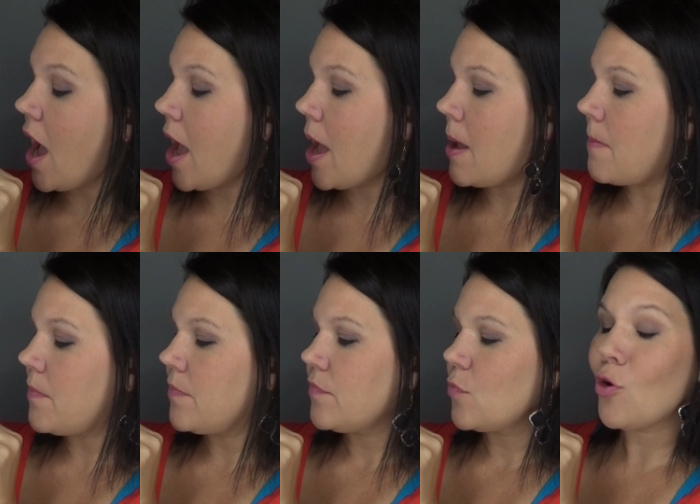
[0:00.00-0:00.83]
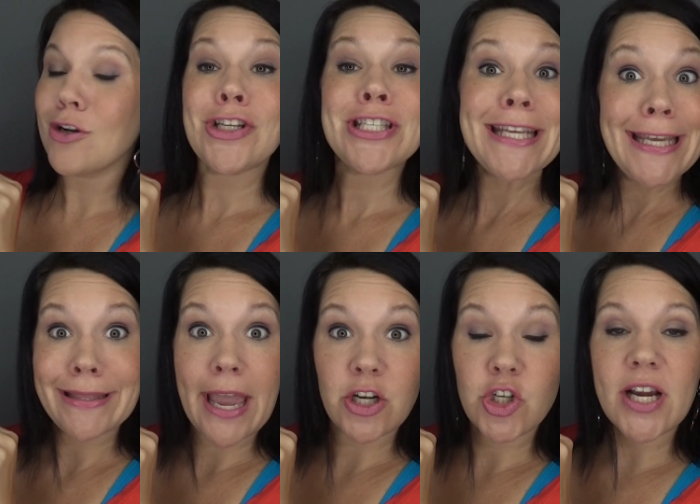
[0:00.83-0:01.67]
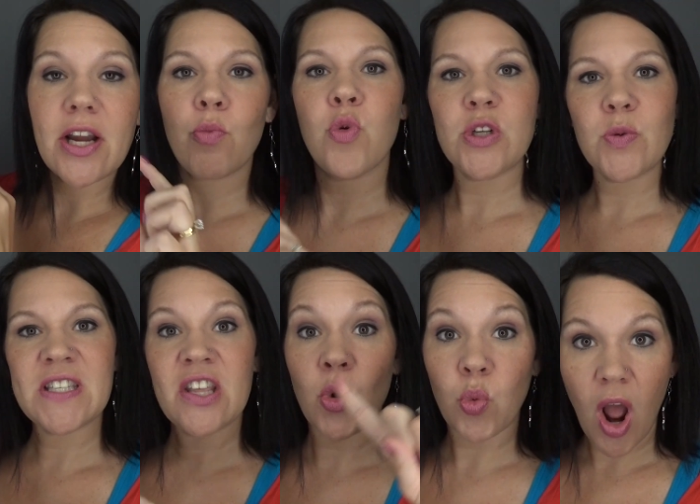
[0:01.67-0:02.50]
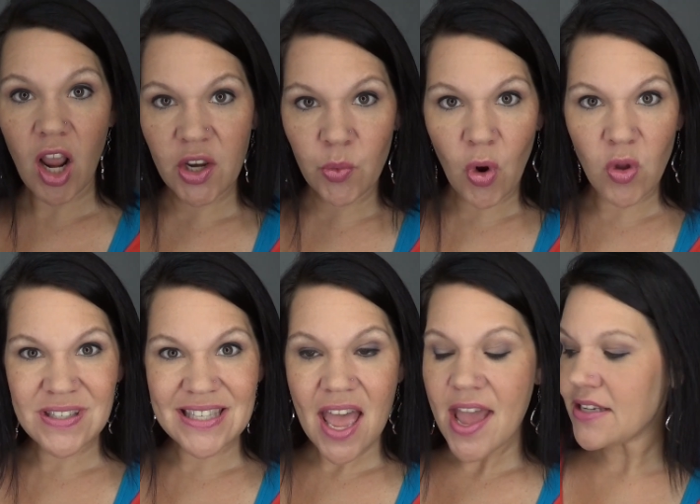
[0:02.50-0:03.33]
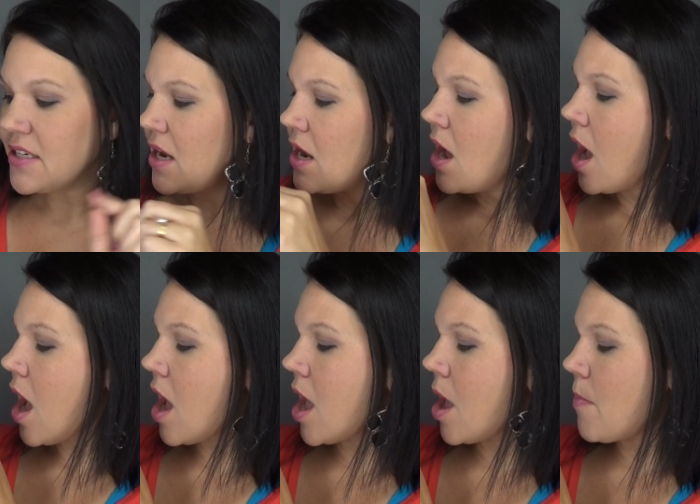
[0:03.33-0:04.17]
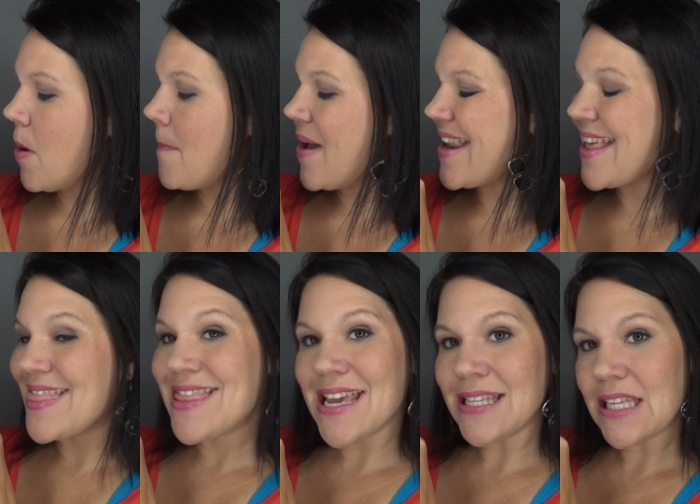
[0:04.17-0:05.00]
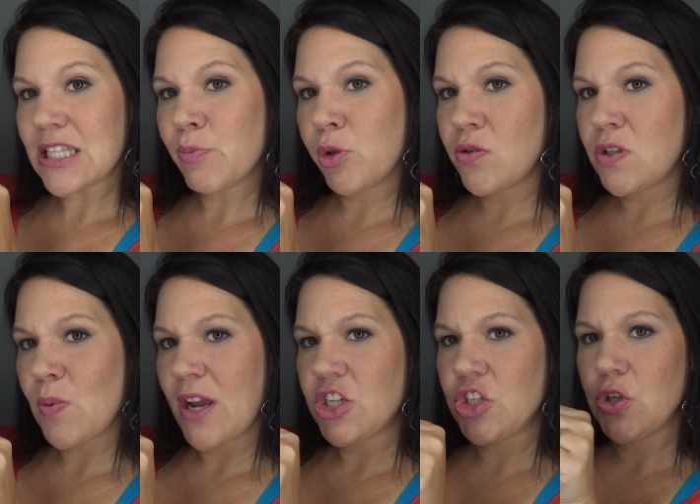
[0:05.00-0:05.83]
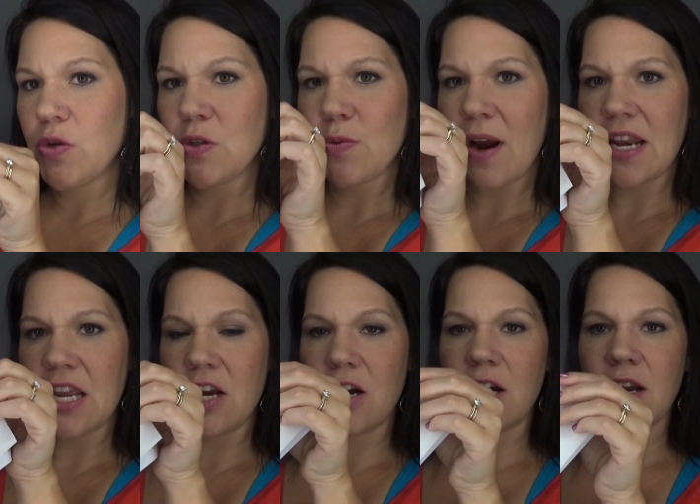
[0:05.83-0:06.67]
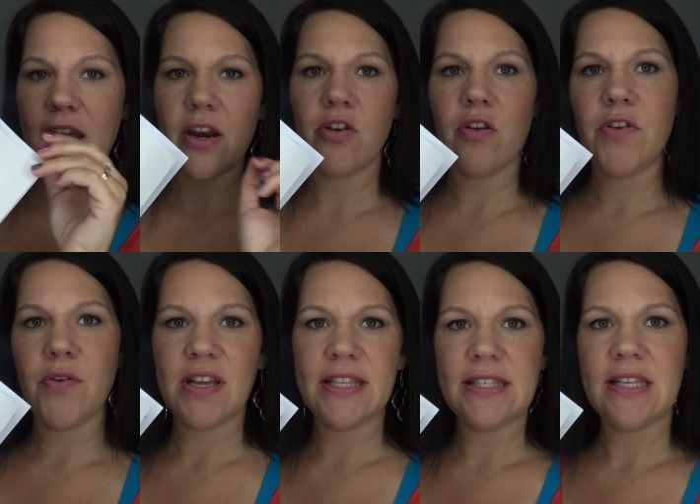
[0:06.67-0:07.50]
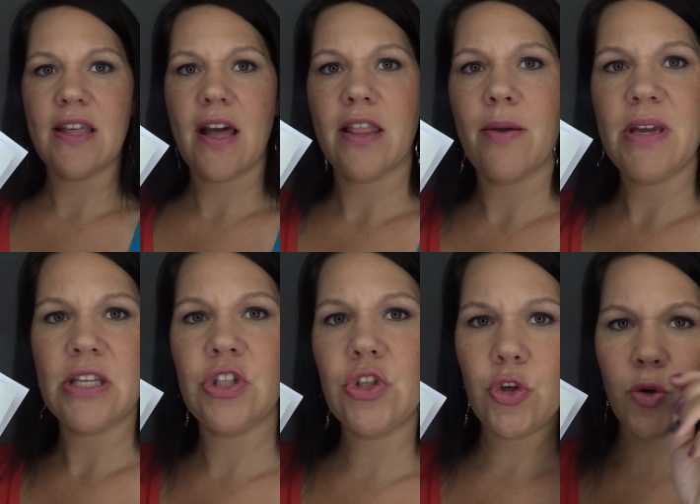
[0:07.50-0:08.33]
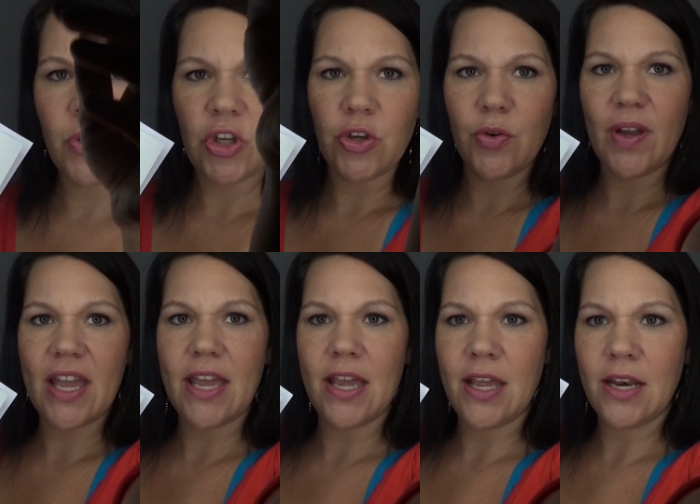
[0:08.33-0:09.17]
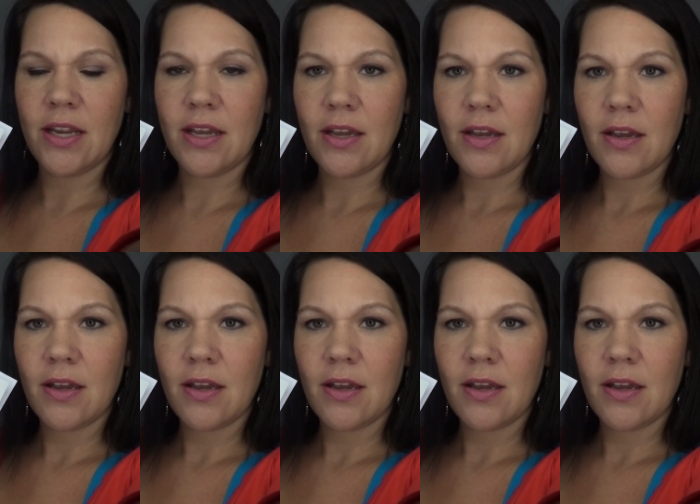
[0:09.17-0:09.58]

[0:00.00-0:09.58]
um, or just electric, which was in the rock and roll set. Um, but this is blue suede shoes right here. I don't know if you can see that. Let me zoom you in